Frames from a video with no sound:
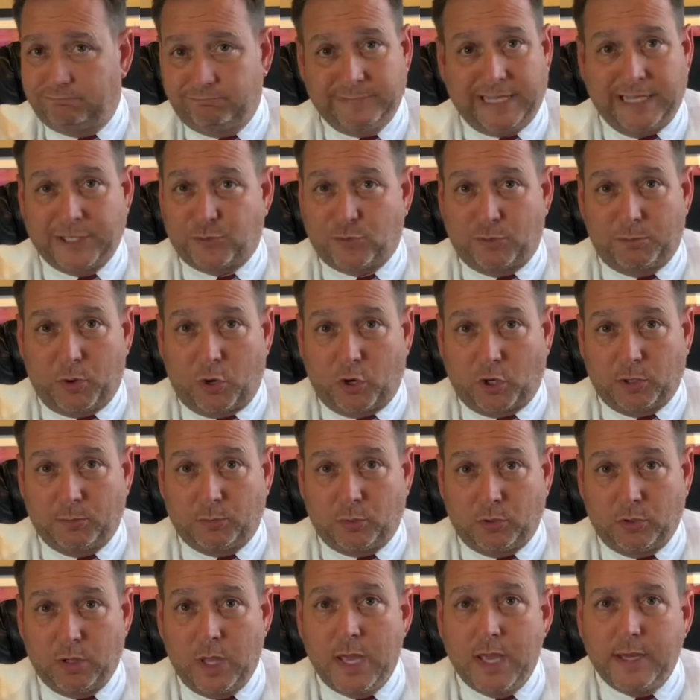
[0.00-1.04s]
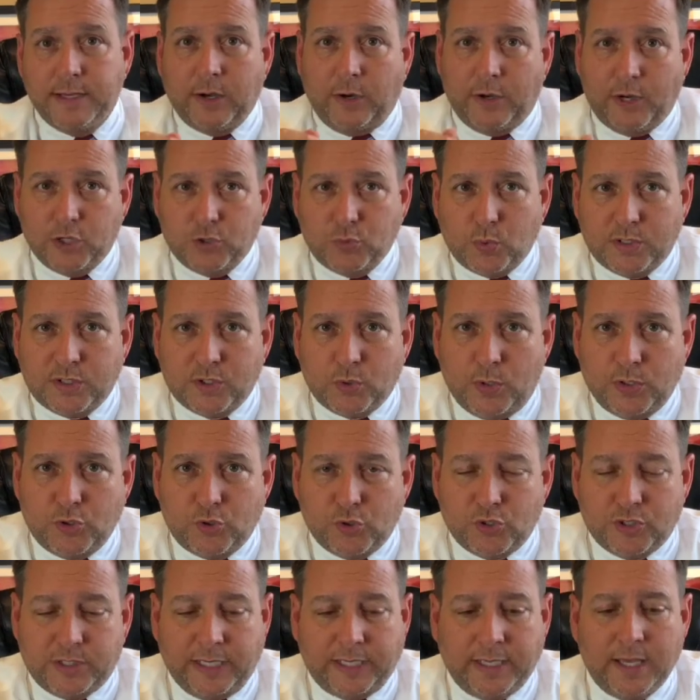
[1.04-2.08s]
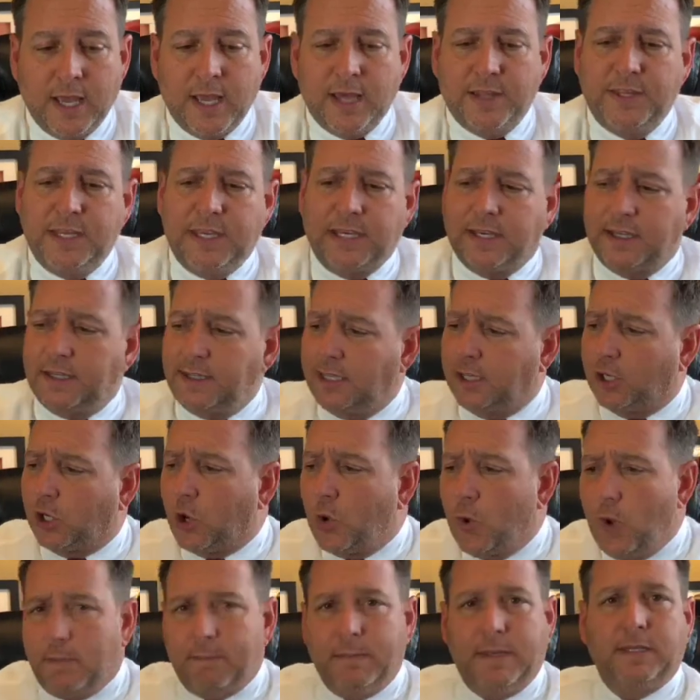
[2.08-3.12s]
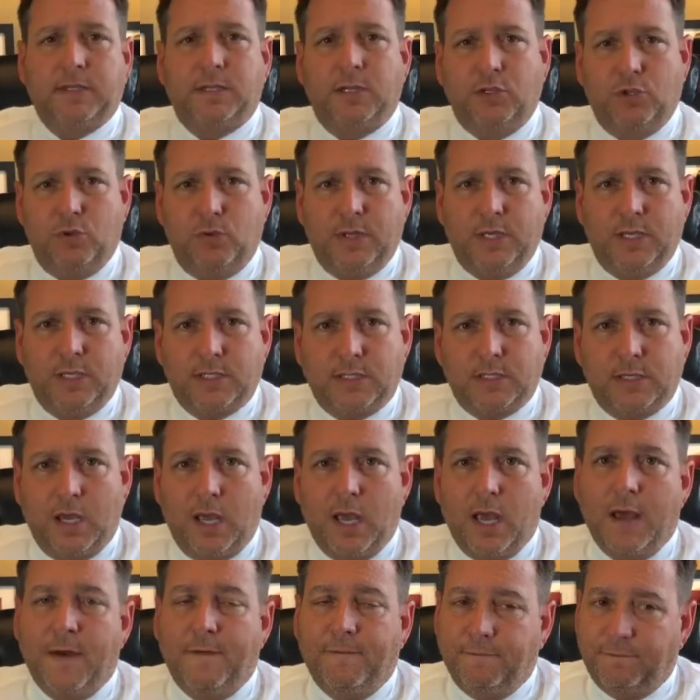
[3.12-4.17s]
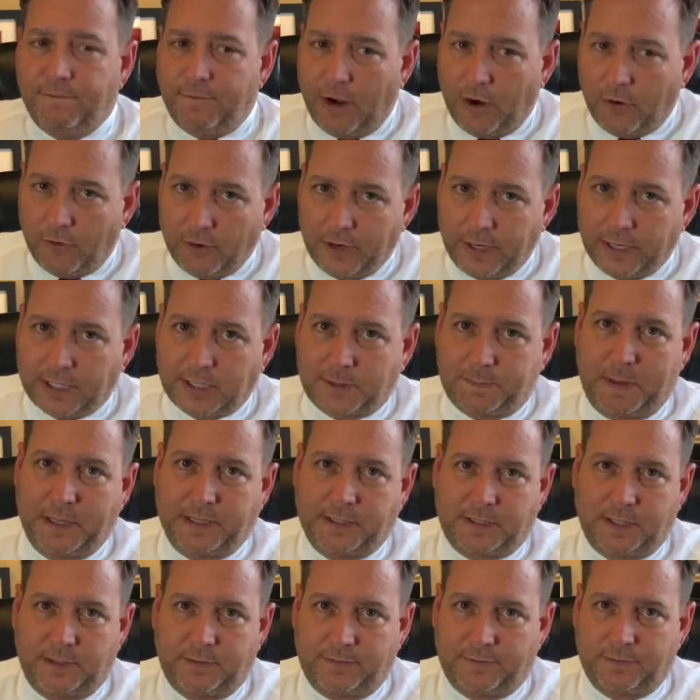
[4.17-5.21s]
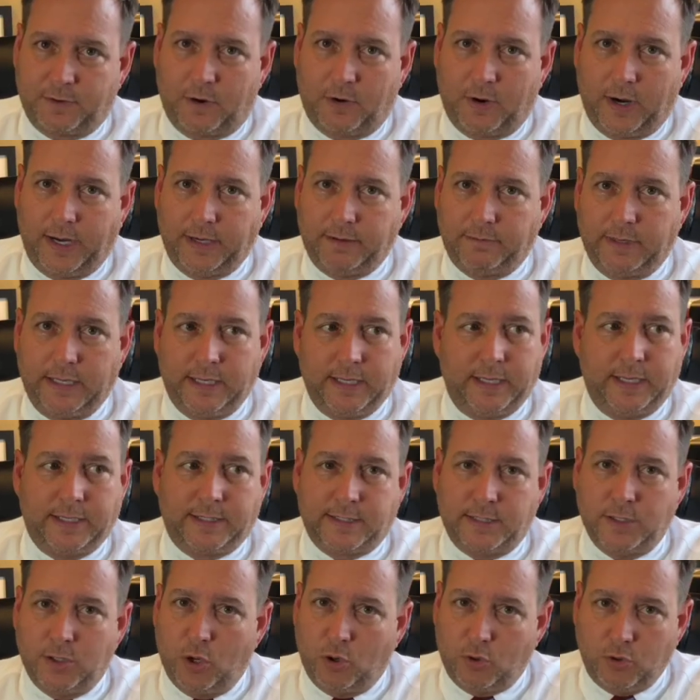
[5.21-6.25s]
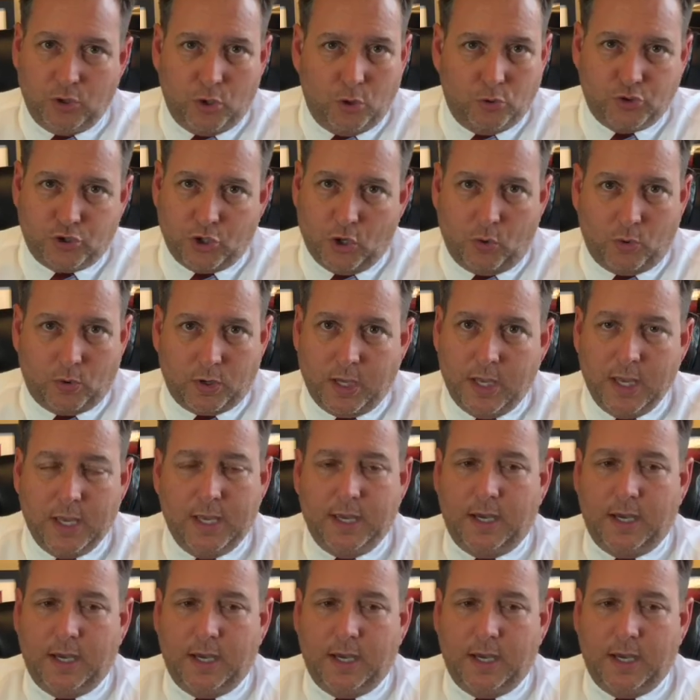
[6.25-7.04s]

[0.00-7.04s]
That's remarkable. Now, here's what's so interesting. The equipment to do this, very expensive, all right? It's no joke.